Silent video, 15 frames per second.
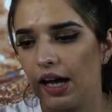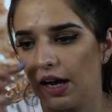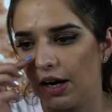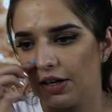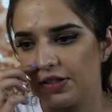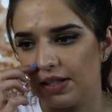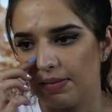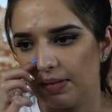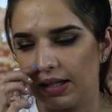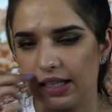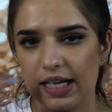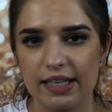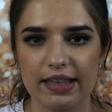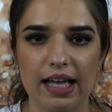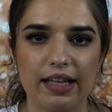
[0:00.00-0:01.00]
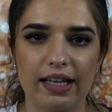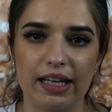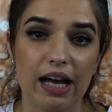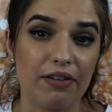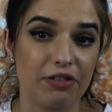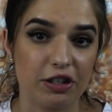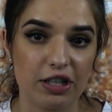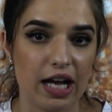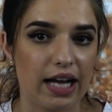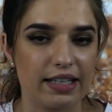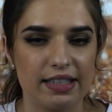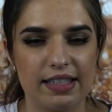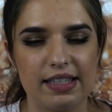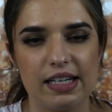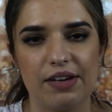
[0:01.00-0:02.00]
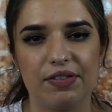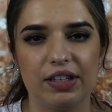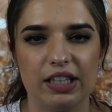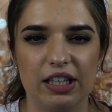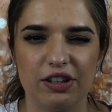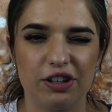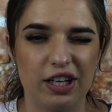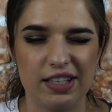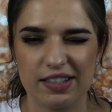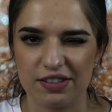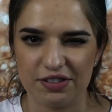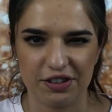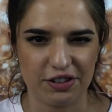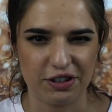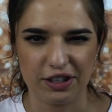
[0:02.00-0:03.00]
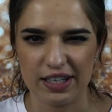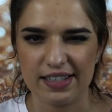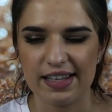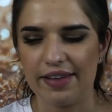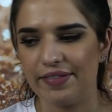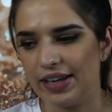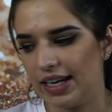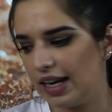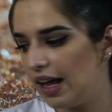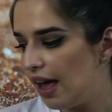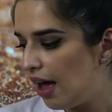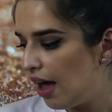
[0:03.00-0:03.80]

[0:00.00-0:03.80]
or something like that, like after taxes and everything, 36 or 37.